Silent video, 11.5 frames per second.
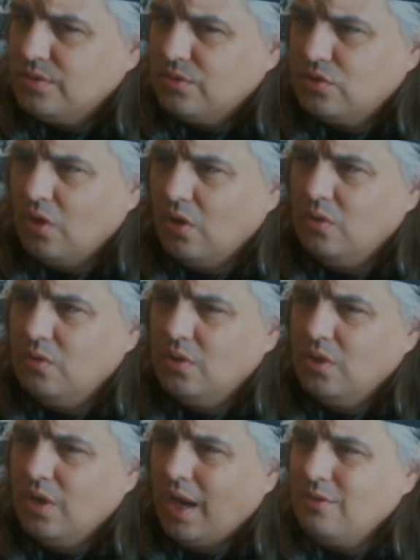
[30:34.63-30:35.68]
So
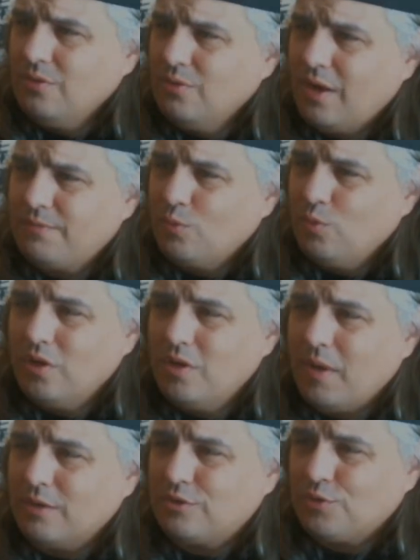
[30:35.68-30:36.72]
I don't have to worry
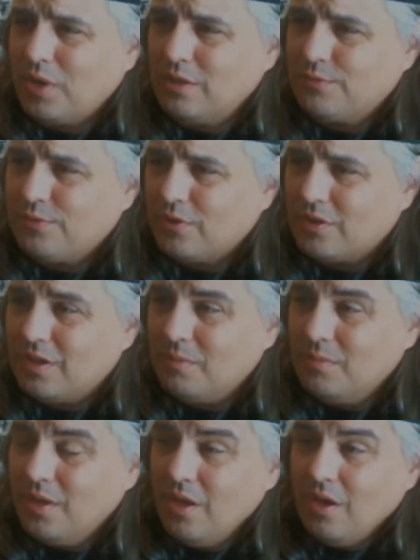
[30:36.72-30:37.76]
about transferring them.
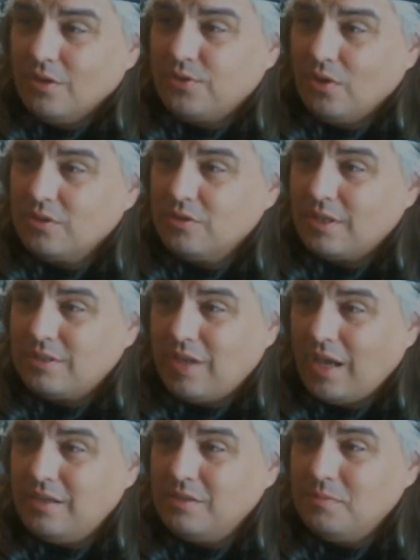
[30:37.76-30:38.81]
As long as I
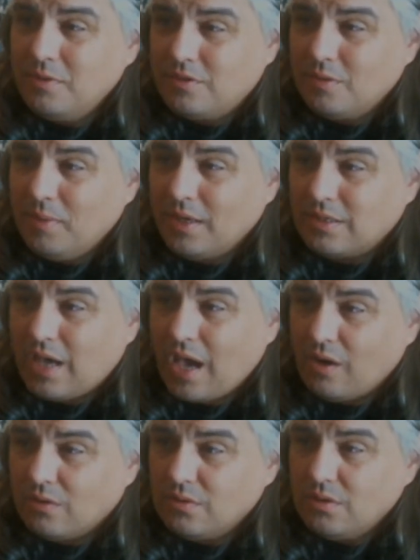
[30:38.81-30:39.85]
sign into my
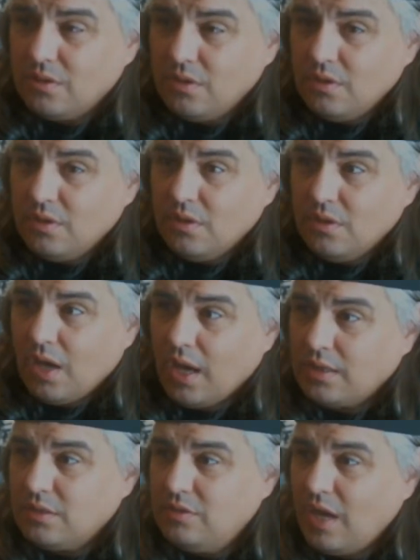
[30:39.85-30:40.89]
account, I
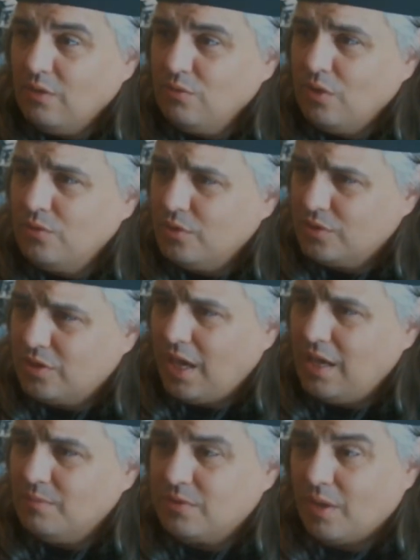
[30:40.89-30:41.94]
can download those
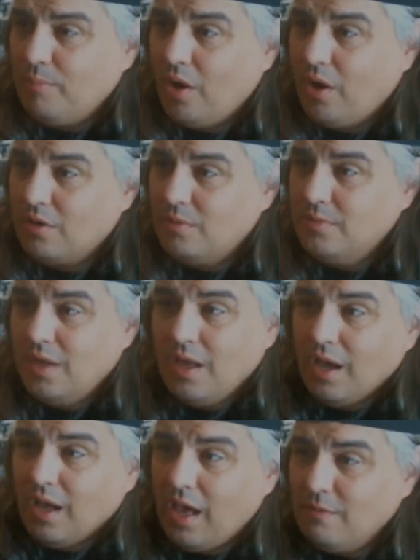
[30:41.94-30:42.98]
games. I bought them.
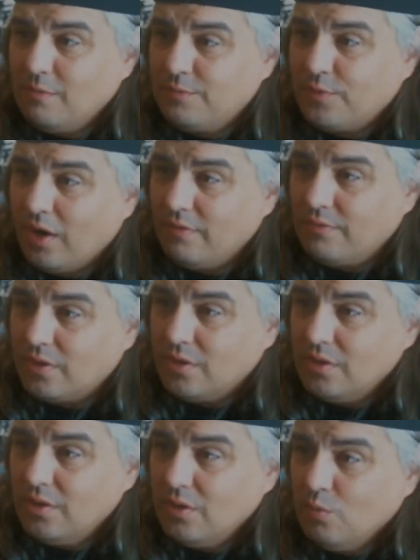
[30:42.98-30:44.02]
I have them forever.
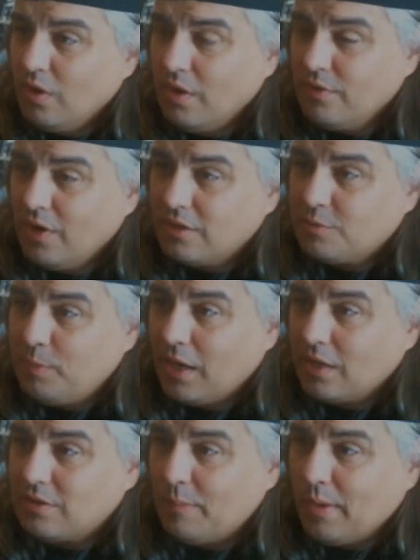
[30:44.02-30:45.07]
Whatever
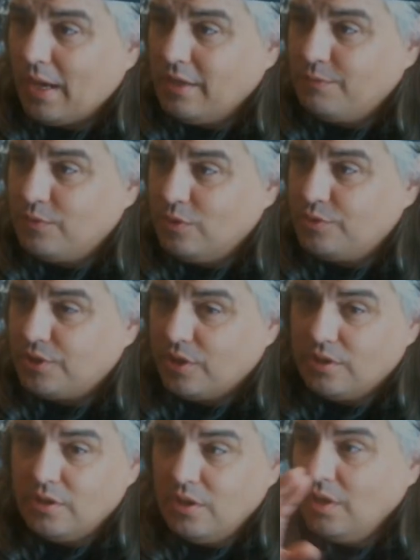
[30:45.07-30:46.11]
Xbox I buy in the
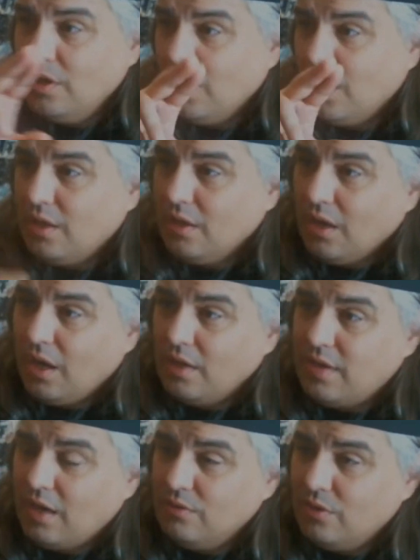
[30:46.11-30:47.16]
future, I
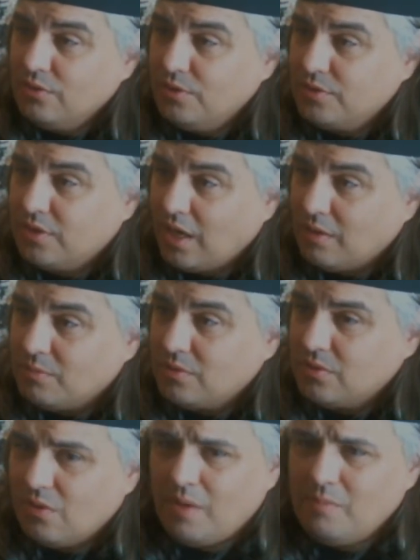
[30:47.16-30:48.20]
download those games.
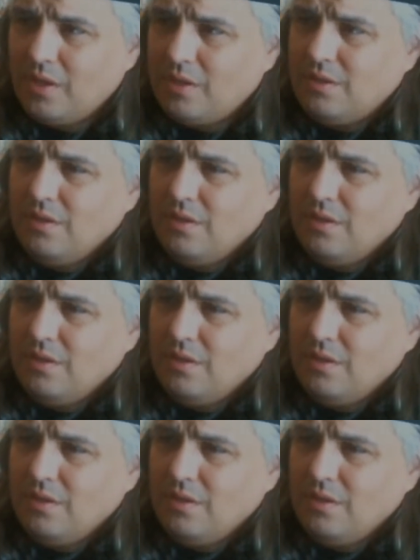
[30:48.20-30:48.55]
So I'm like,